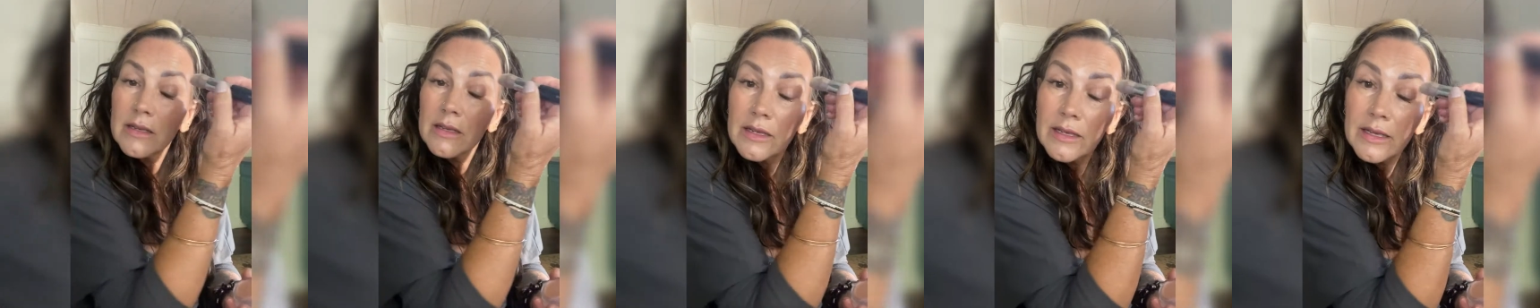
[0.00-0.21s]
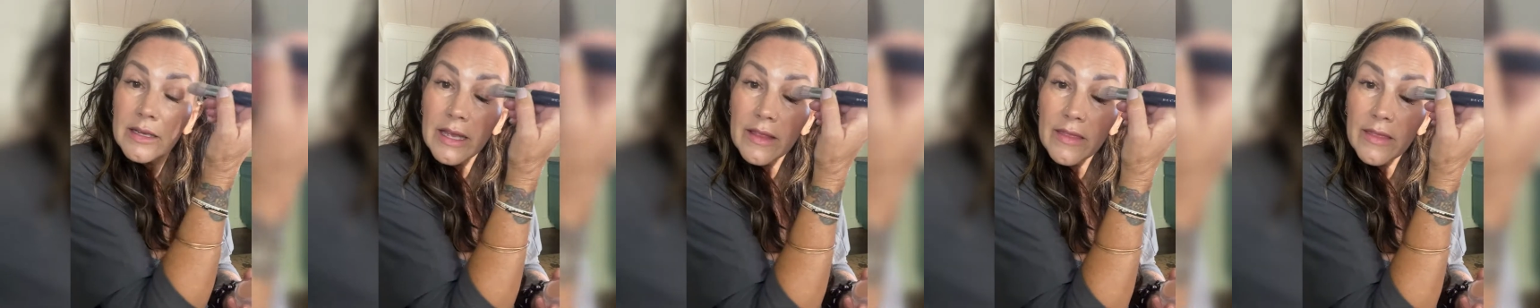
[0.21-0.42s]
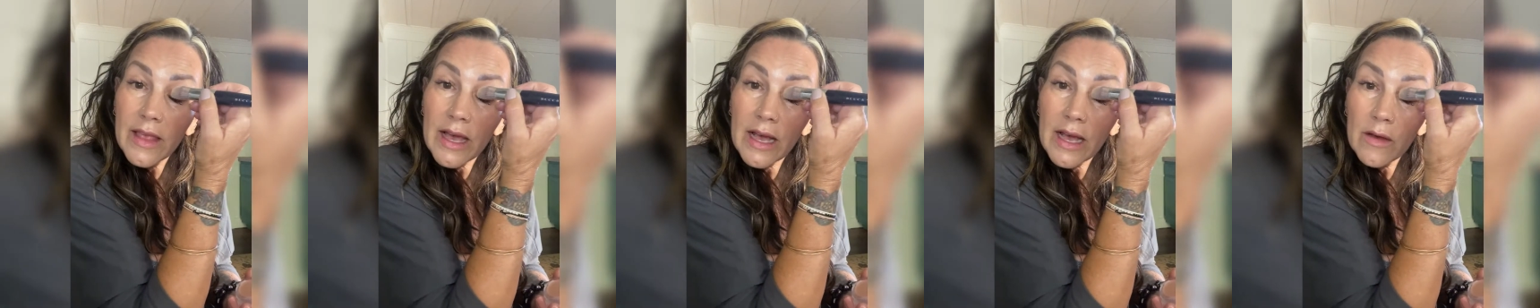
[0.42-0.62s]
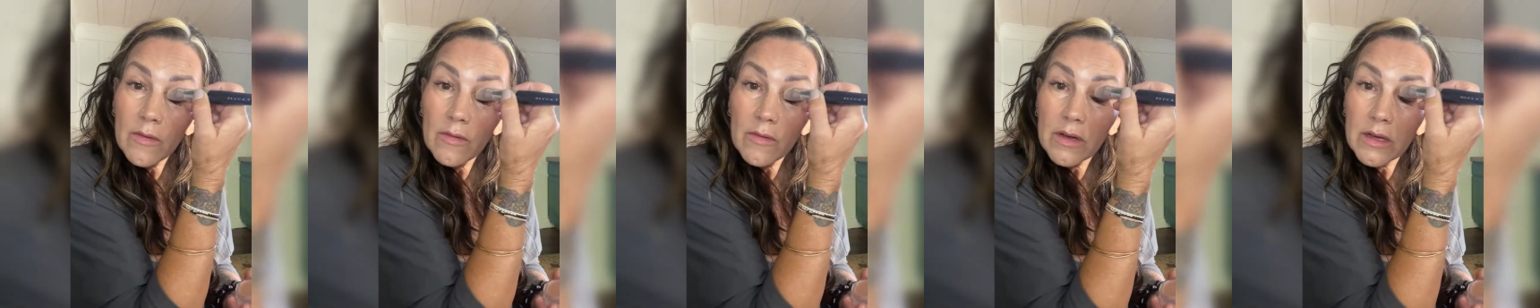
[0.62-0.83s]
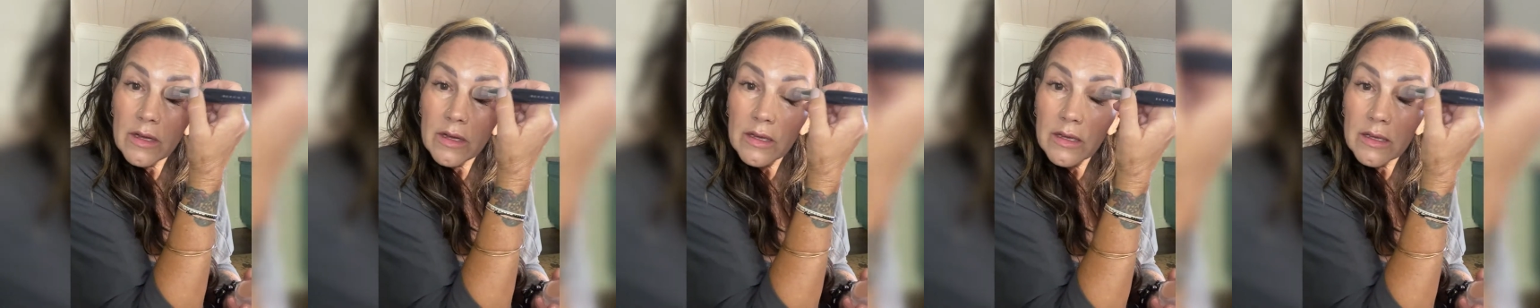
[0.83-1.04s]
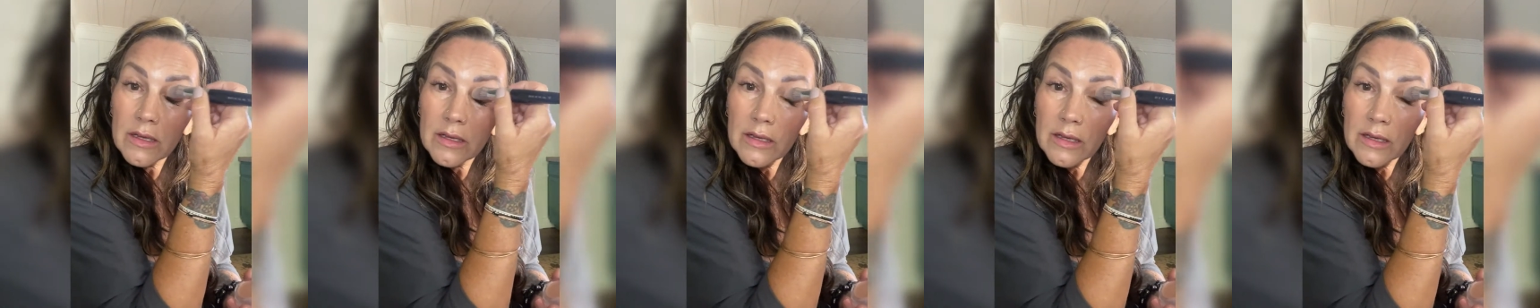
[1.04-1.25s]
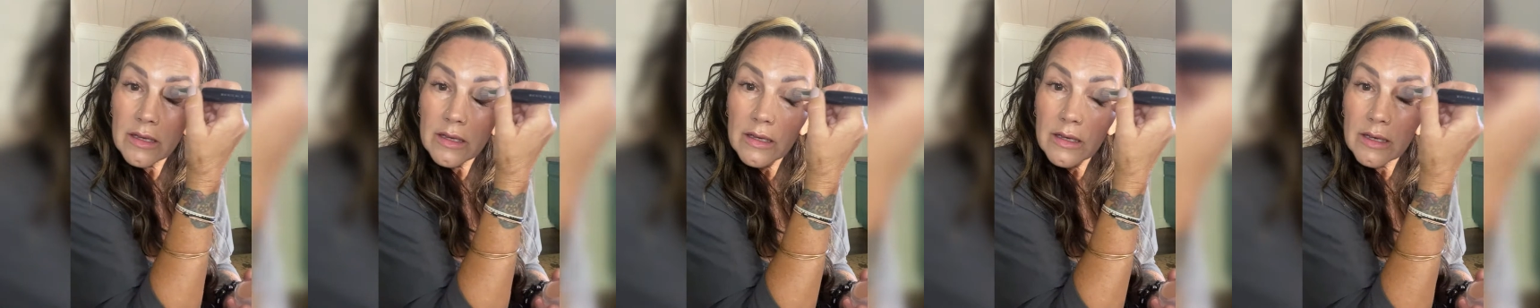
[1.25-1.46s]
And that
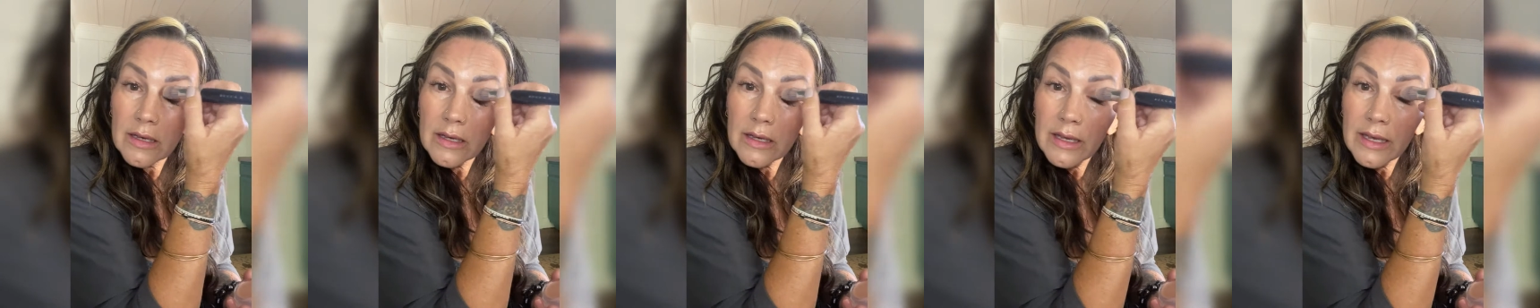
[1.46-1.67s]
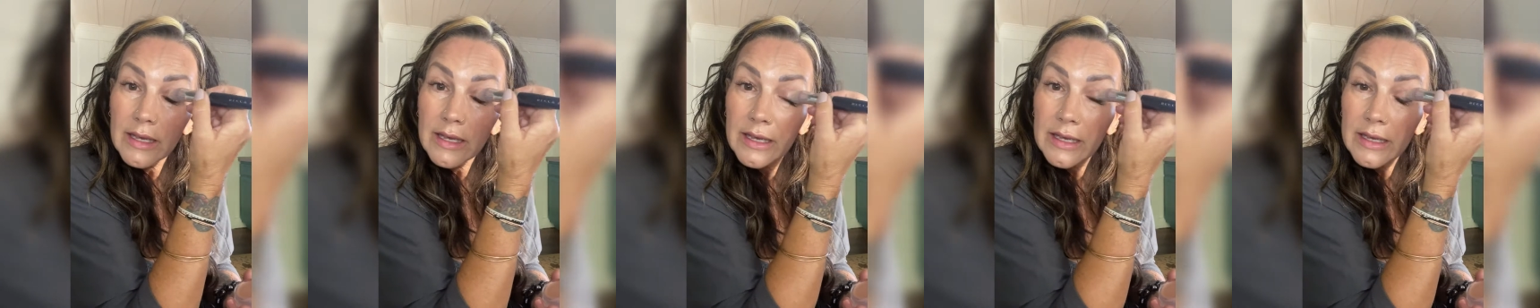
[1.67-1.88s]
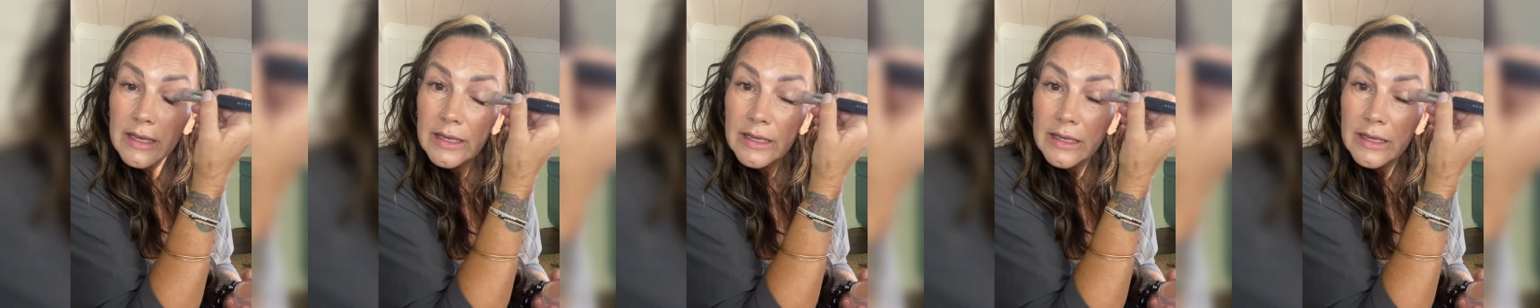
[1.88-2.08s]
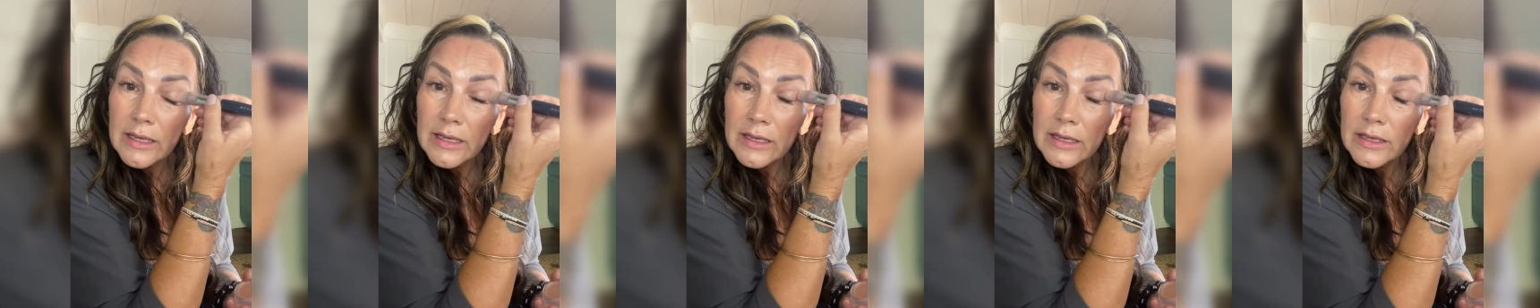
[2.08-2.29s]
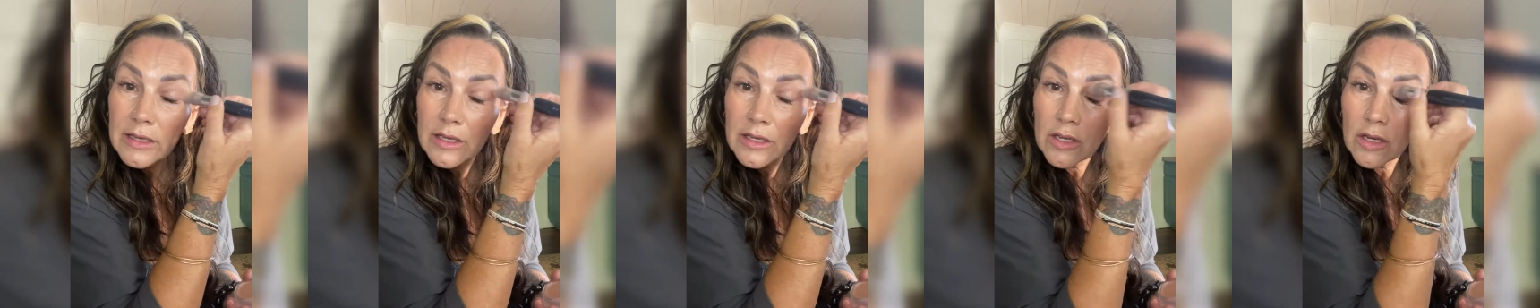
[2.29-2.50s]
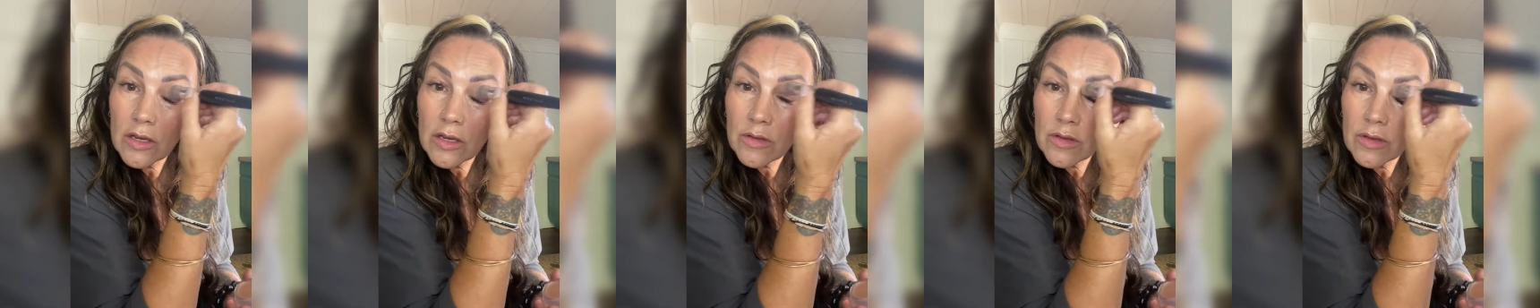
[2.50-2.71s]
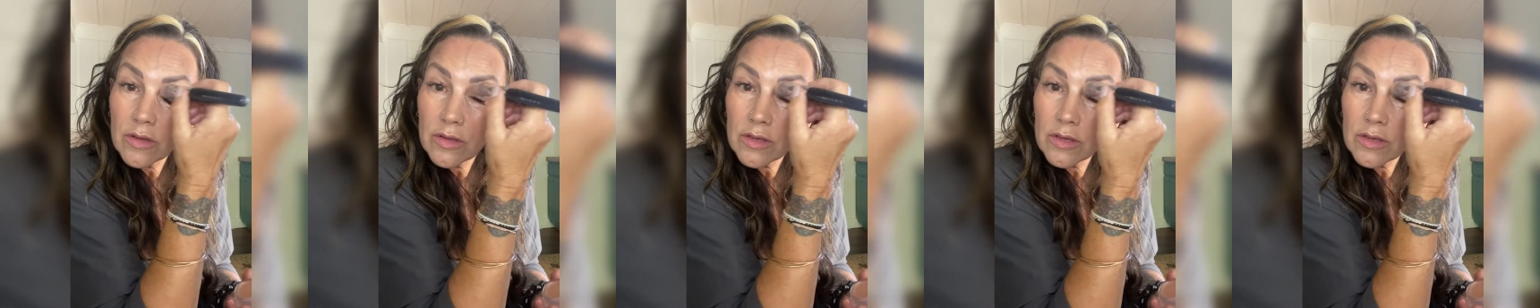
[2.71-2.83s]
one, again, you know,